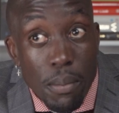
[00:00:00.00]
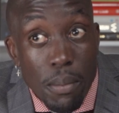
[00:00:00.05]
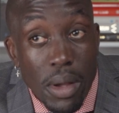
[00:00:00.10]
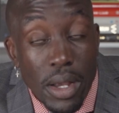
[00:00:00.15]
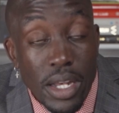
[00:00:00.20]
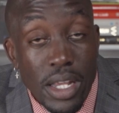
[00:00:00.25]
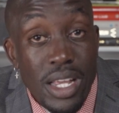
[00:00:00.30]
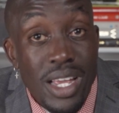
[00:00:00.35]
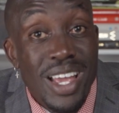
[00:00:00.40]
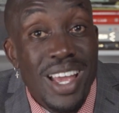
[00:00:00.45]

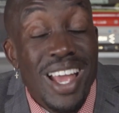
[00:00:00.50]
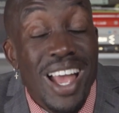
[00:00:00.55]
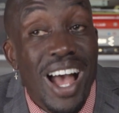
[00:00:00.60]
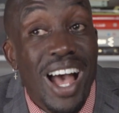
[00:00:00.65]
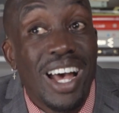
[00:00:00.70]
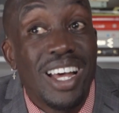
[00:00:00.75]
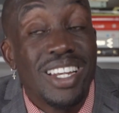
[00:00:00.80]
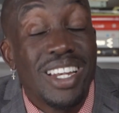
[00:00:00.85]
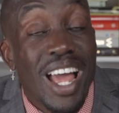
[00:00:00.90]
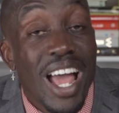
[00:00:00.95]
money,
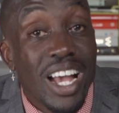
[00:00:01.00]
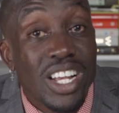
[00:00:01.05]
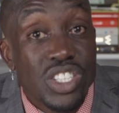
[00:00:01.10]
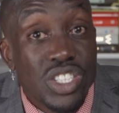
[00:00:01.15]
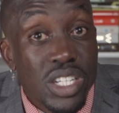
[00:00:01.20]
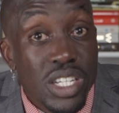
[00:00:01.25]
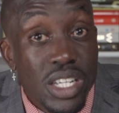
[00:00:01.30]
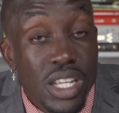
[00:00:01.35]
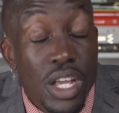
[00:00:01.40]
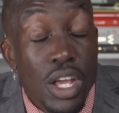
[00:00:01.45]
and
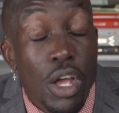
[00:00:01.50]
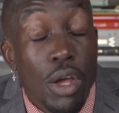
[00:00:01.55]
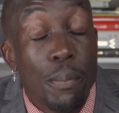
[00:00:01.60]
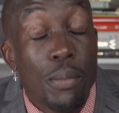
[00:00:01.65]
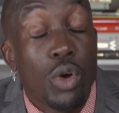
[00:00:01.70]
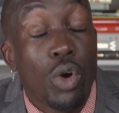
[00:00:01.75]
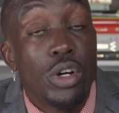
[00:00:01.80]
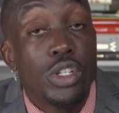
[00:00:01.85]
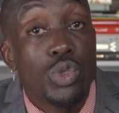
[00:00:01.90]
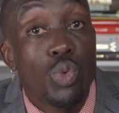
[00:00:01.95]
actually,
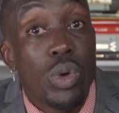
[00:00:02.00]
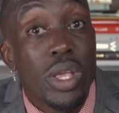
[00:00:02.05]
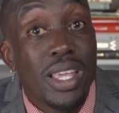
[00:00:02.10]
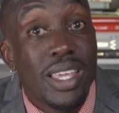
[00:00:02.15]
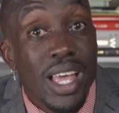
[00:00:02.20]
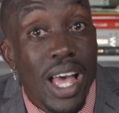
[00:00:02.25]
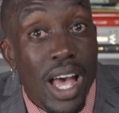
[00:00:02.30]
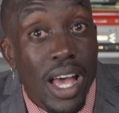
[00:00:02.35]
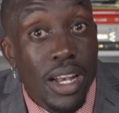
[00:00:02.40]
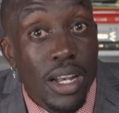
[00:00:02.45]
because we
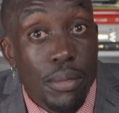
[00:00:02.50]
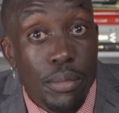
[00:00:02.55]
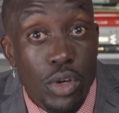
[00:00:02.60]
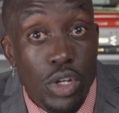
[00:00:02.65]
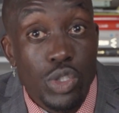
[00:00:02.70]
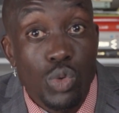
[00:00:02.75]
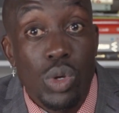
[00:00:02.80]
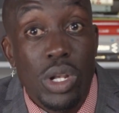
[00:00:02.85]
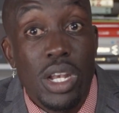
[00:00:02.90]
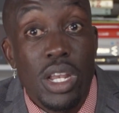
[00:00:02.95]

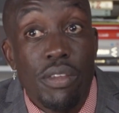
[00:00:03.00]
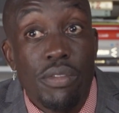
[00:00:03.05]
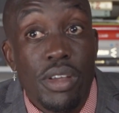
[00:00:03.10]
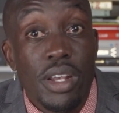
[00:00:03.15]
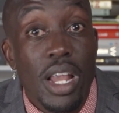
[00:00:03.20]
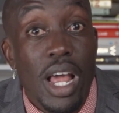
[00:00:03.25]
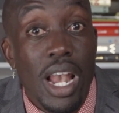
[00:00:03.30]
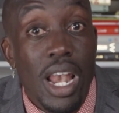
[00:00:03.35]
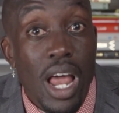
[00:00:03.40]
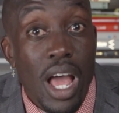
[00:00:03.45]
live in
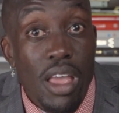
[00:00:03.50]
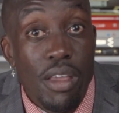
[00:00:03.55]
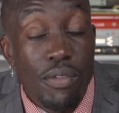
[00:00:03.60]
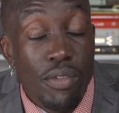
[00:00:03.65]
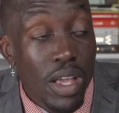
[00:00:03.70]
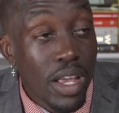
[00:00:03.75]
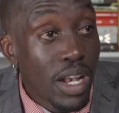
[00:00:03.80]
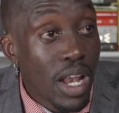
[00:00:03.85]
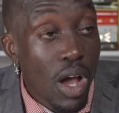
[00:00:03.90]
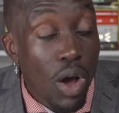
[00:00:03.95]
a life
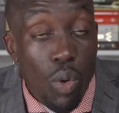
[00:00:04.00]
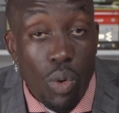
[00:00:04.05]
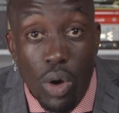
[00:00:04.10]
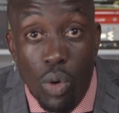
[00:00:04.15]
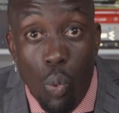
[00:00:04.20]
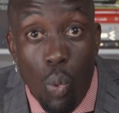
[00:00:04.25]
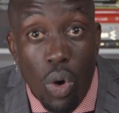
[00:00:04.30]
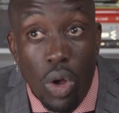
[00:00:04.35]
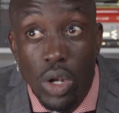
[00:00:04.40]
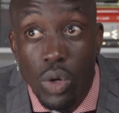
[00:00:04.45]
in a
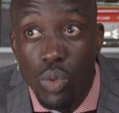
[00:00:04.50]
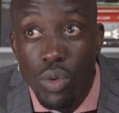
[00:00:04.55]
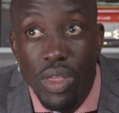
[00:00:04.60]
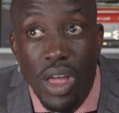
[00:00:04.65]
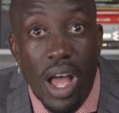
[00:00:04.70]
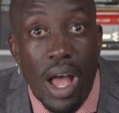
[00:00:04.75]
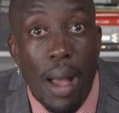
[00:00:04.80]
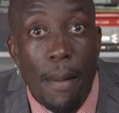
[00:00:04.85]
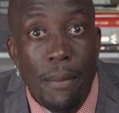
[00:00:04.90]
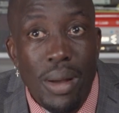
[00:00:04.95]
world
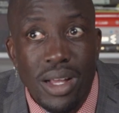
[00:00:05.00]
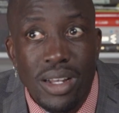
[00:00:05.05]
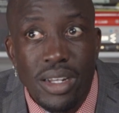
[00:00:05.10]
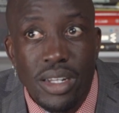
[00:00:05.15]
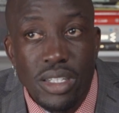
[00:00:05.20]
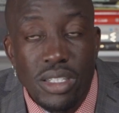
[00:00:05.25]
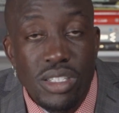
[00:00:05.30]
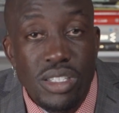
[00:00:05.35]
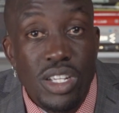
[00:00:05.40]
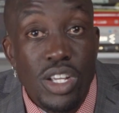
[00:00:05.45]
without
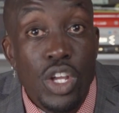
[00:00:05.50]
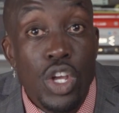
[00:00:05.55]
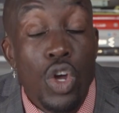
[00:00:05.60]
abundance,